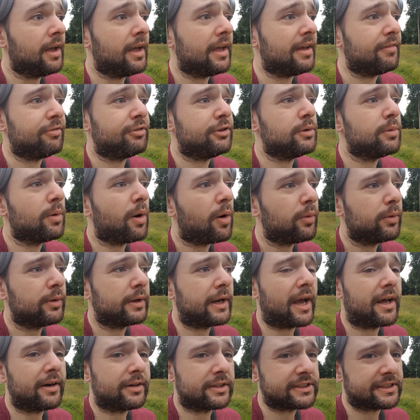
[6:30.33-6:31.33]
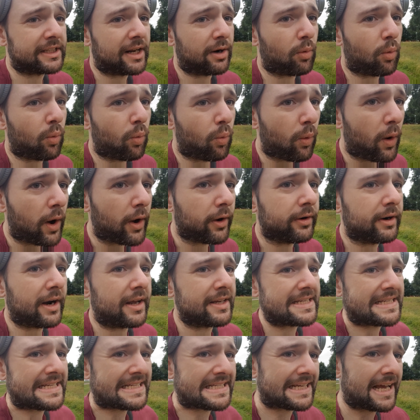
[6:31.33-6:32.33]
if you only understand
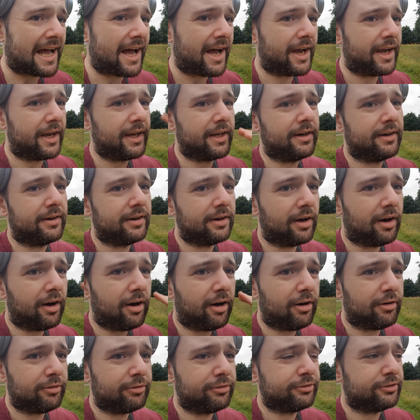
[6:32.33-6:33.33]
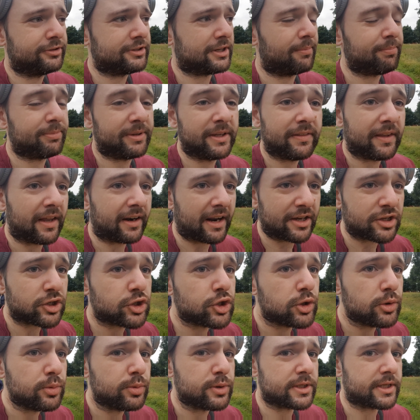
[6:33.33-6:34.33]
one side of something that has
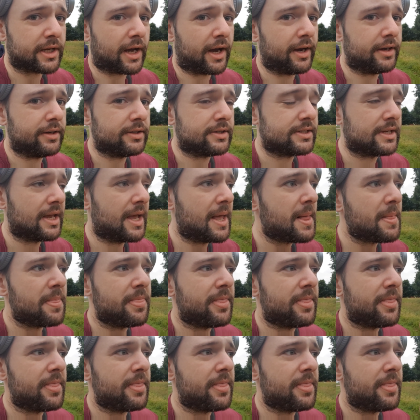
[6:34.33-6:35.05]
two sides,